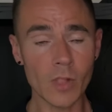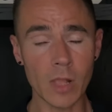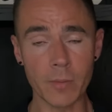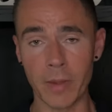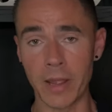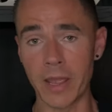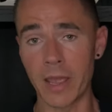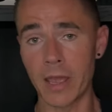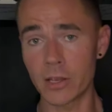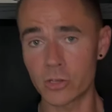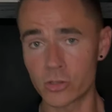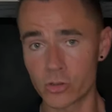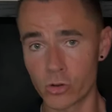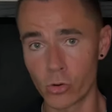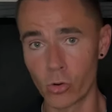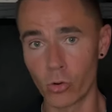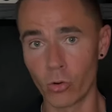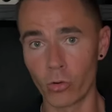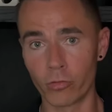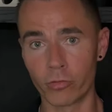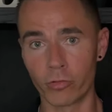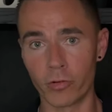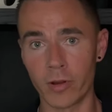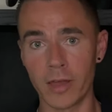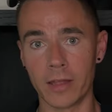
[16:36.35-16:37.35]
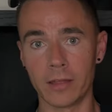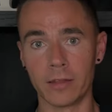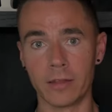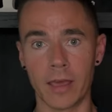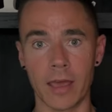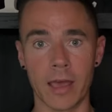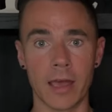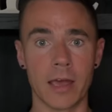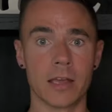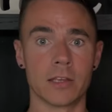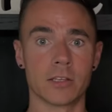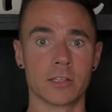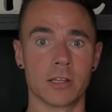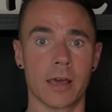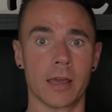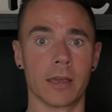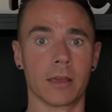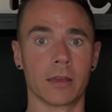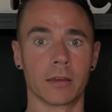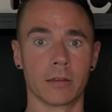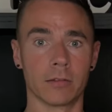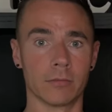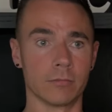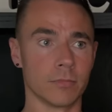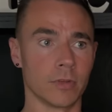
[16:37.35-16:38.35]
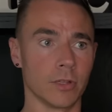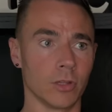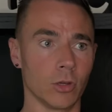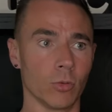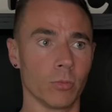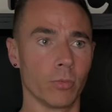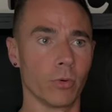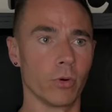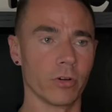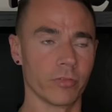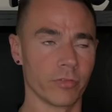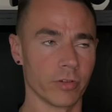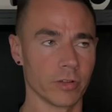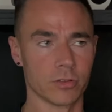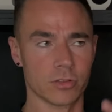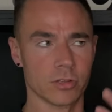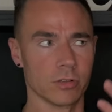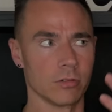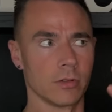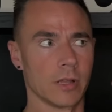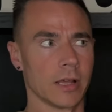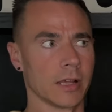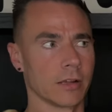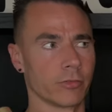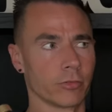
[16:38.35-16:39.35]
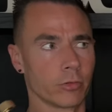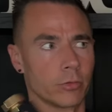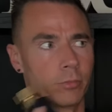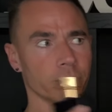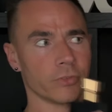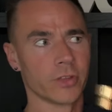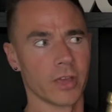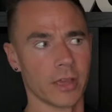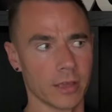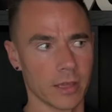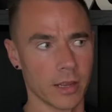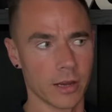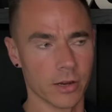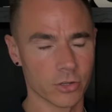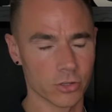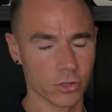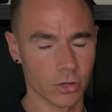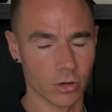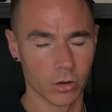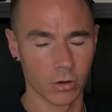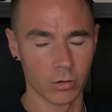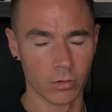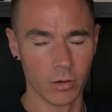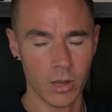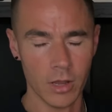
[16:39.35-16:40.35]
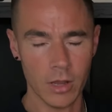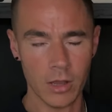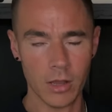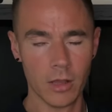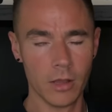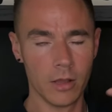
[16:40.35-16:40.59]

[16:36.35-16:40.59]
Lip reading: My ex-girlfriend has like a new boyfriend like from 10 years ago.